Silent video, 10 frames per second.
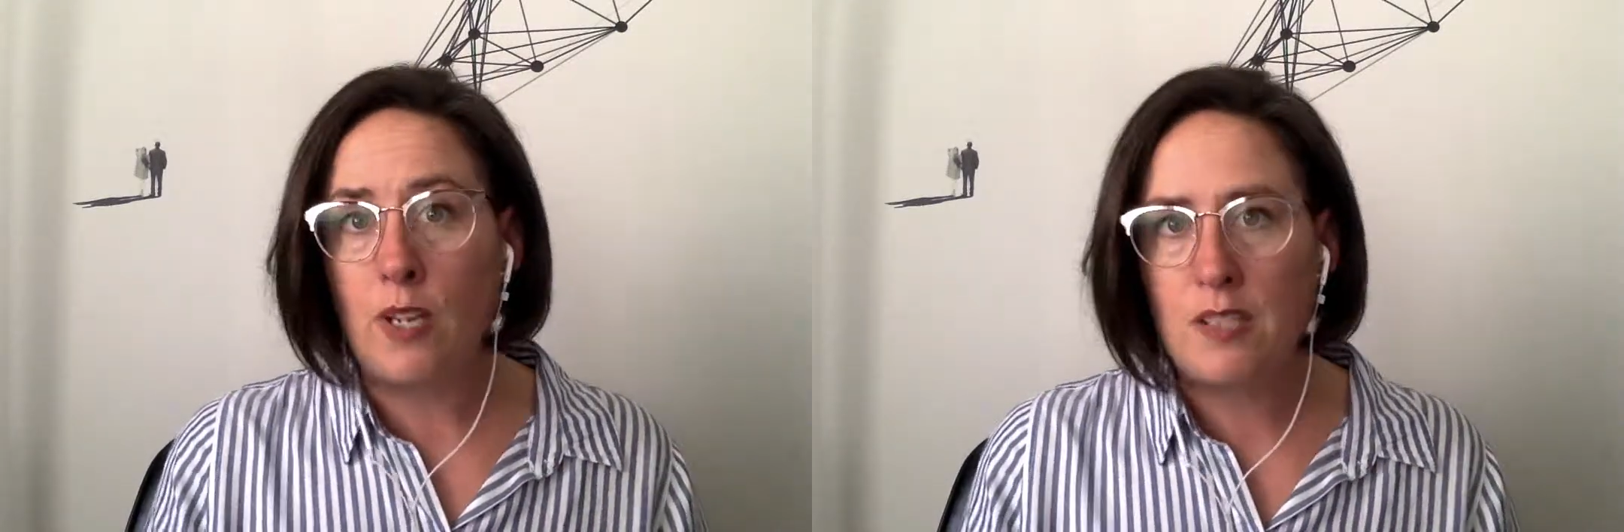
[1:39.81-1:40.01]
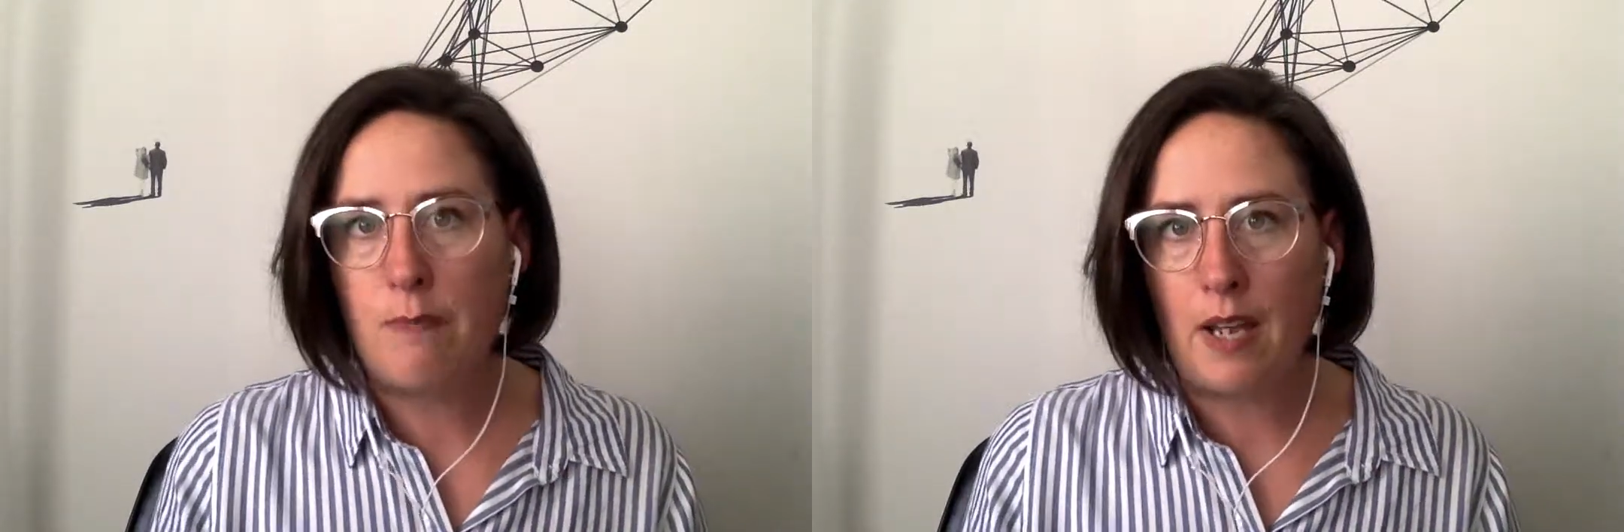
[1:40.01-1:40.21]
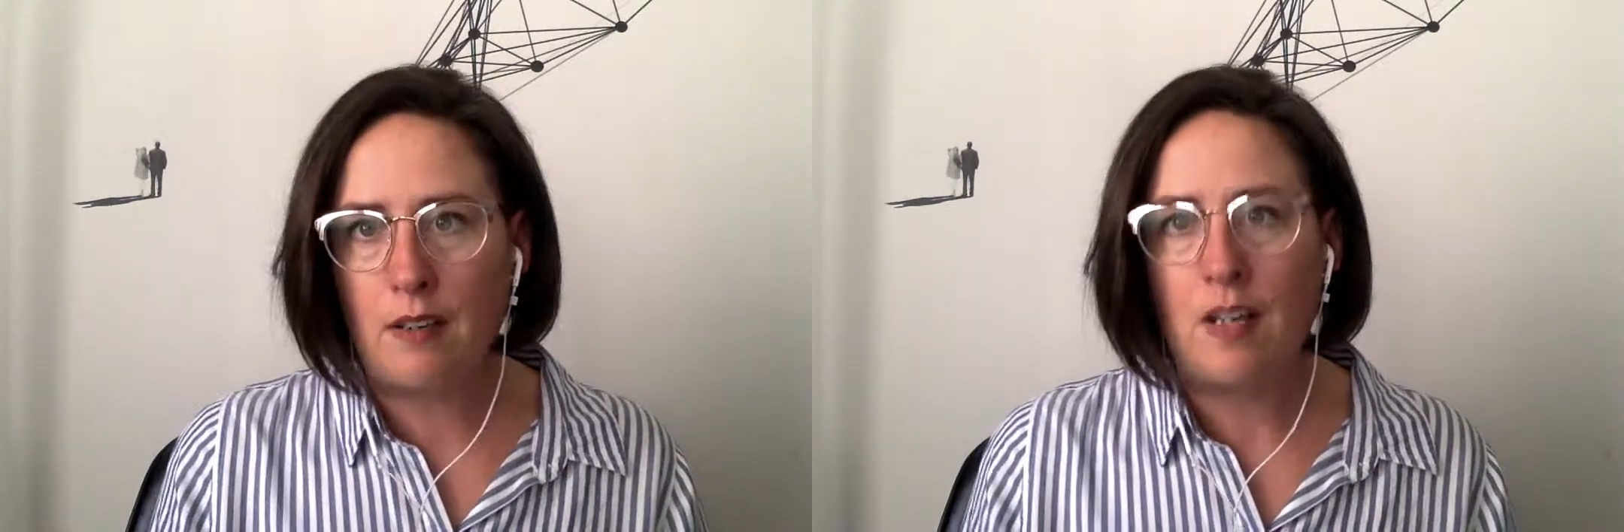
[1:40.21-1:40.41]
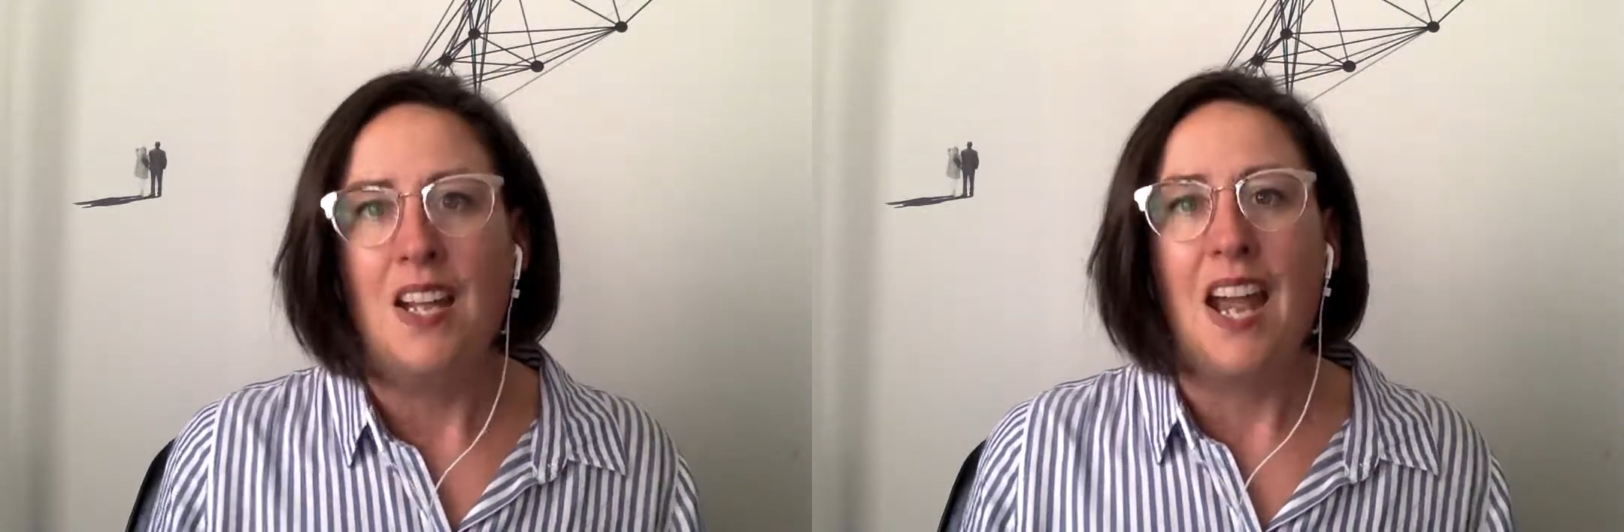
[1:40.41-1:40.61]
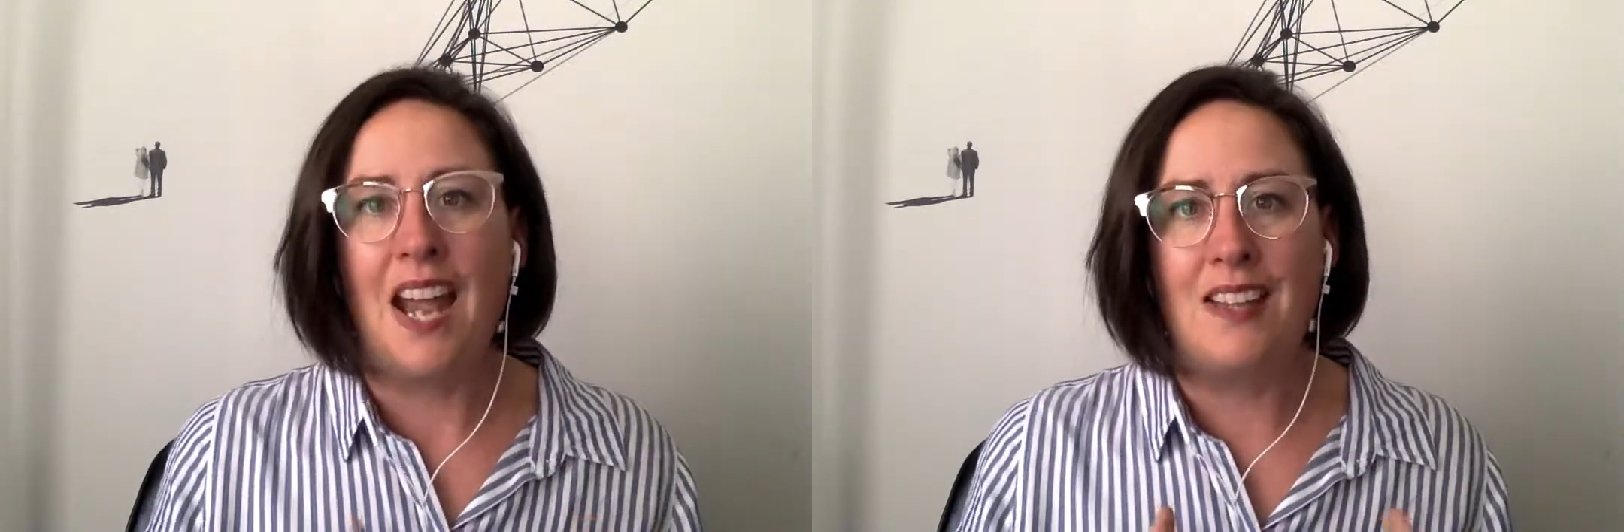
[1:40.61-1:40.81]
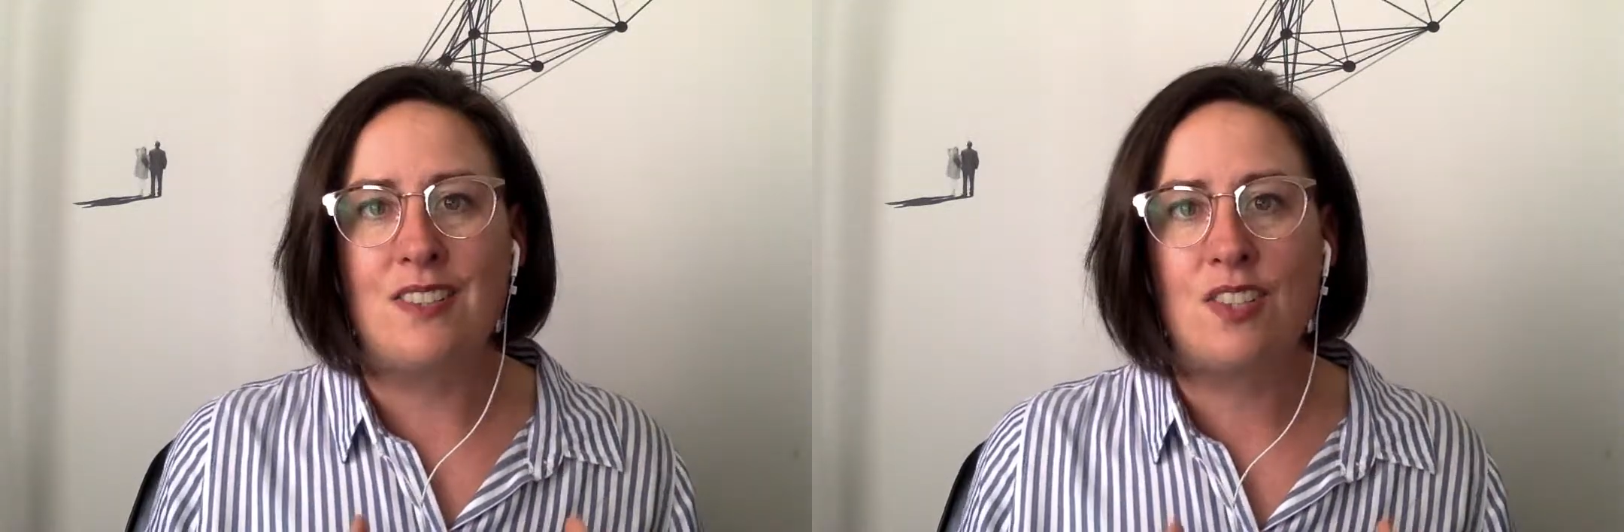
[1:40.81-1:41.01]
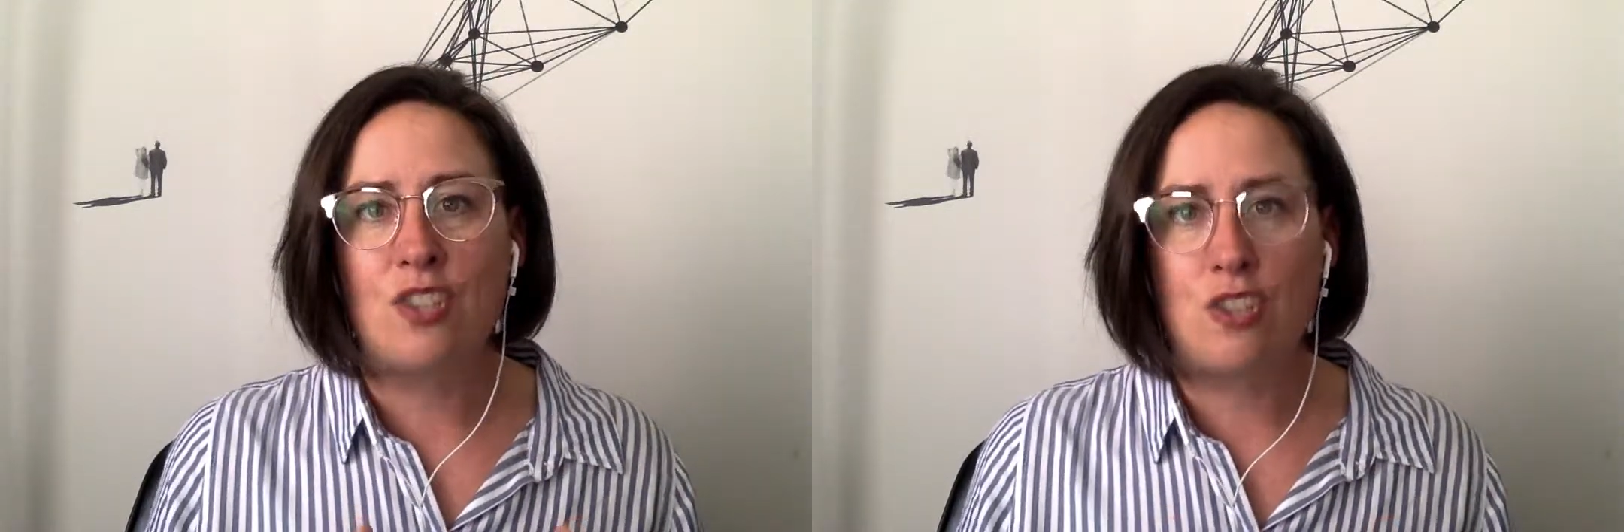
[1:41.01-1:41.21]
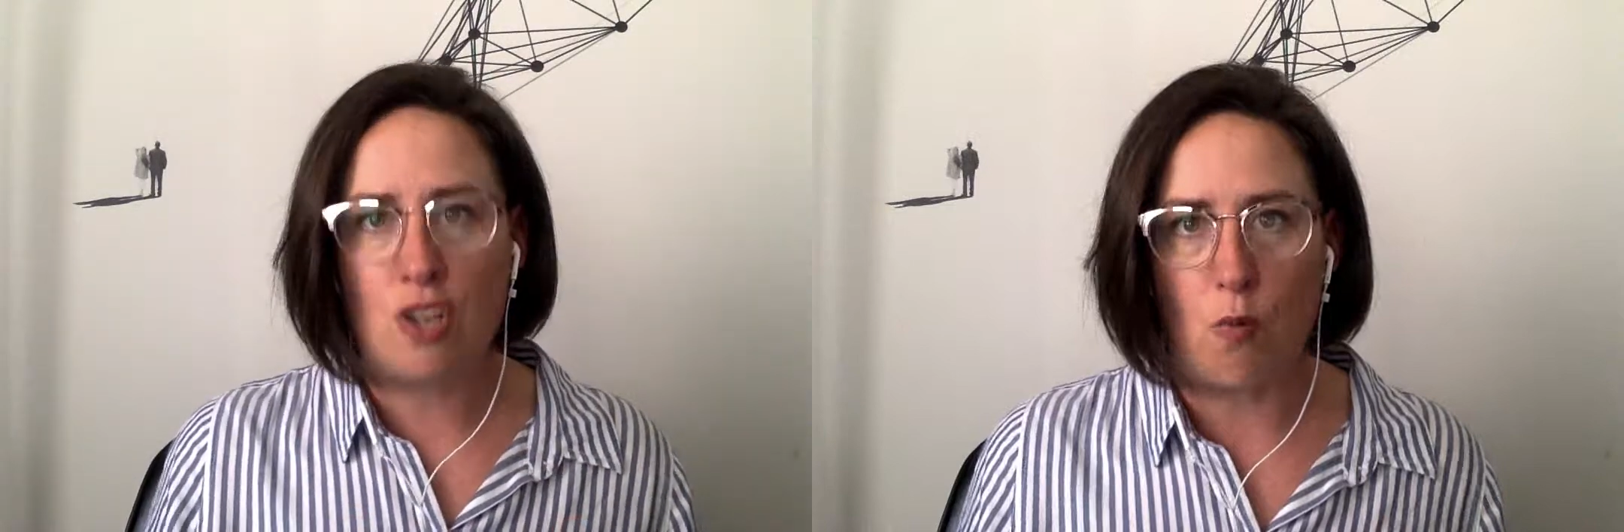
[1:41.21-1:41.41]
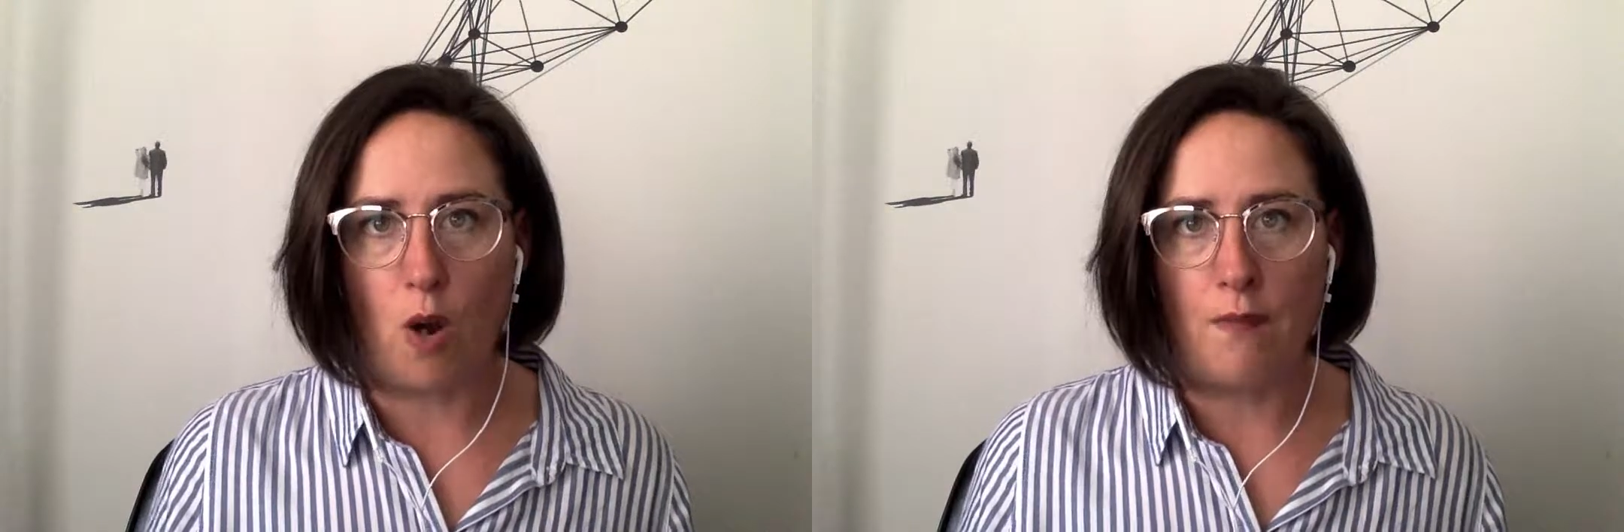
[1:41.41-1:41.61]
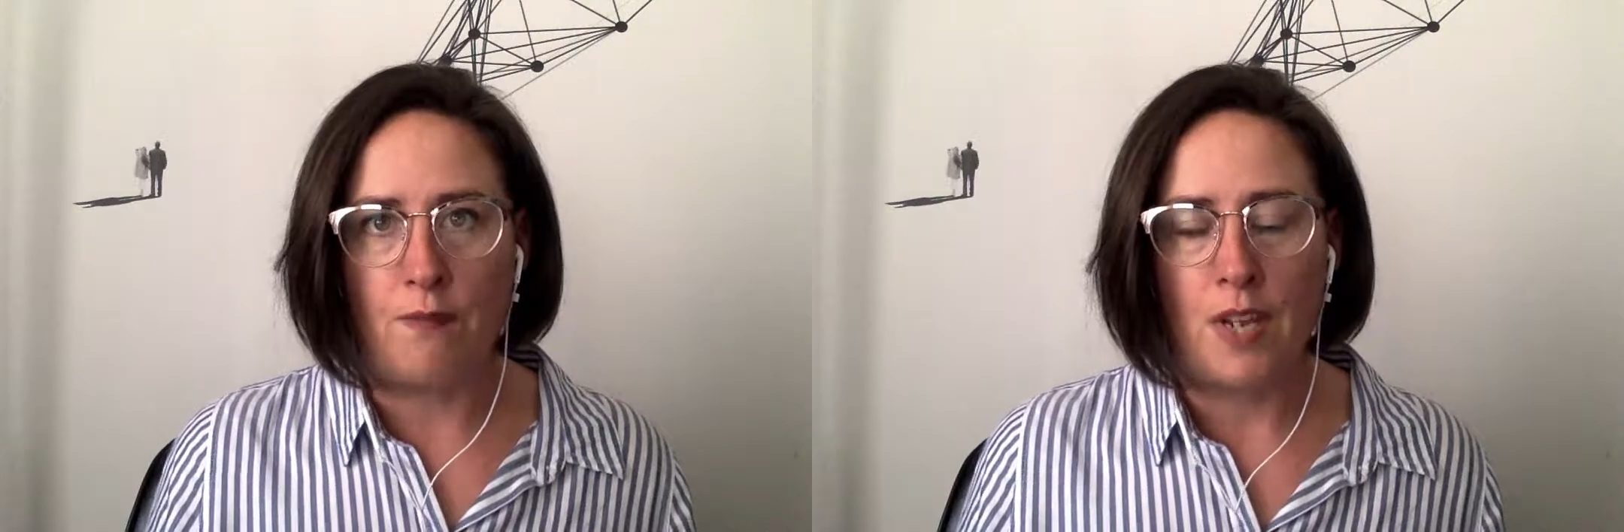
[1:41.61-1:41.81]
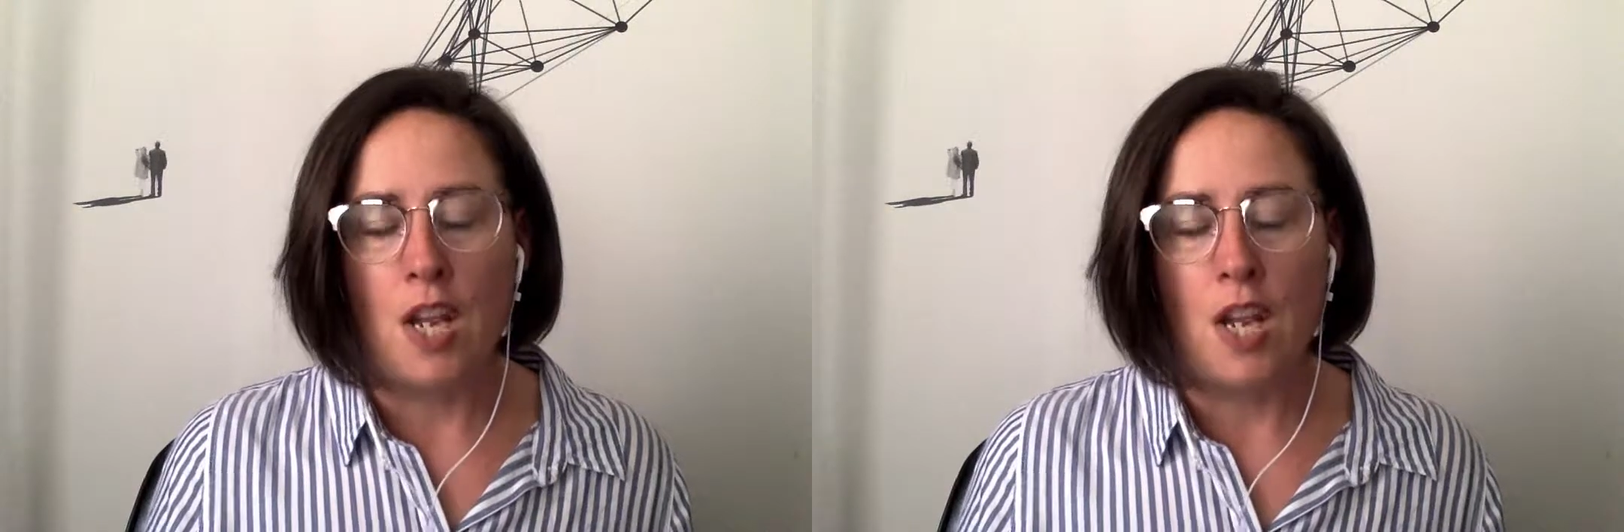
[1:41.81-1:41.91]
us better, and so on.